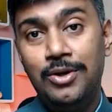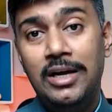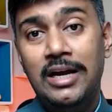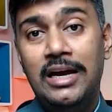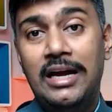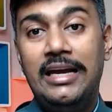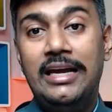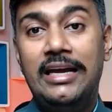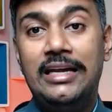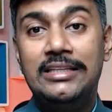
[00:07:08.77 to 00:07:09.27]

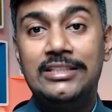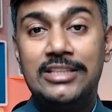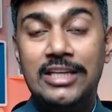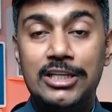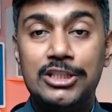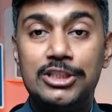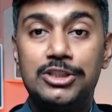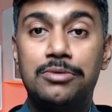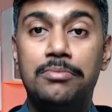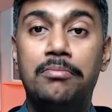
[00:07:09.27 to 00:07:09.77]
in
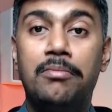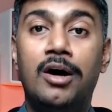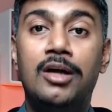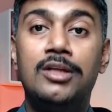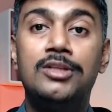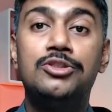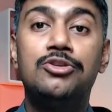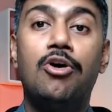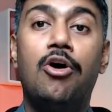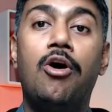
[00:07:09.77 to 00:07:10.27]
6
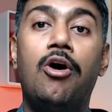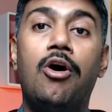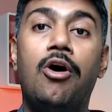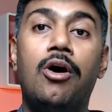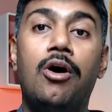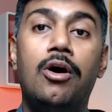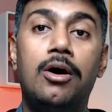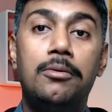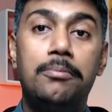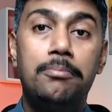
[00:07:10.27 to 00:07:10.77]
months
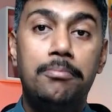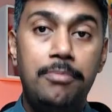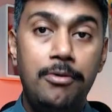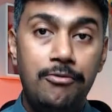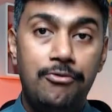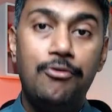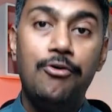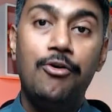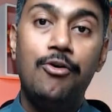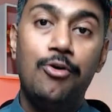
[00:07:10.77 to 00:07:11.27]
or
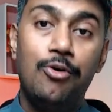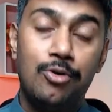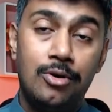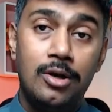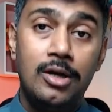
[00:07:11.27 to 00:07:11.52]
before.